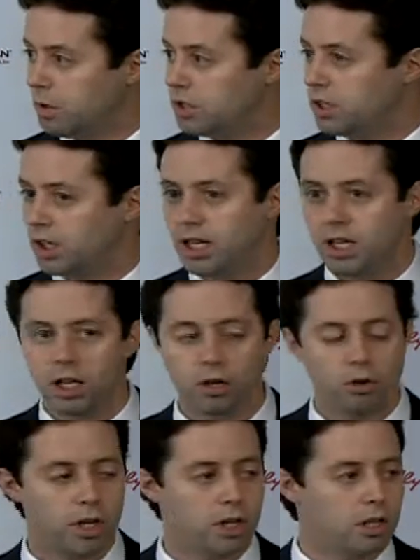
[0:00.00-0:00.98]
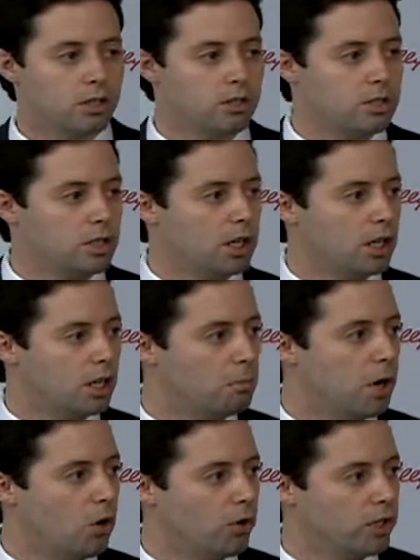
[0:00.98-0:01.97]
missing key ingredients, key
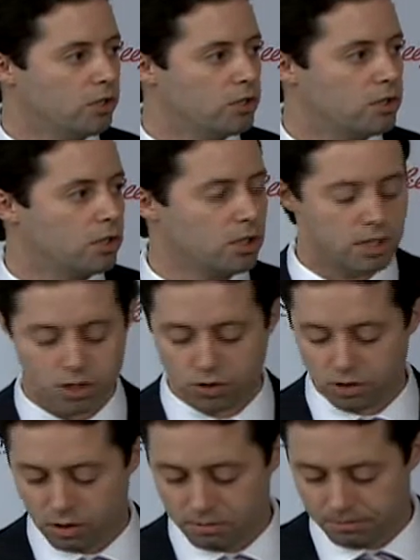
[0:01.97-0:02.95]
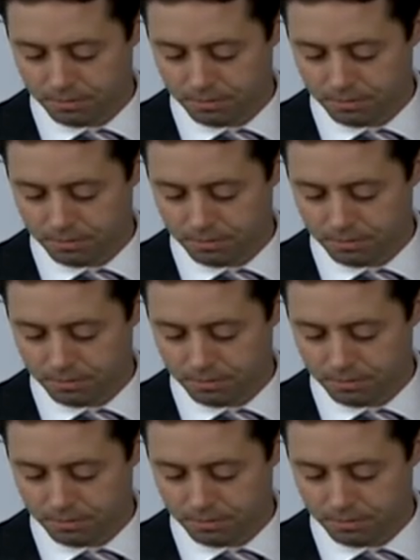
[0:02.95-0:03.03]
components, etc.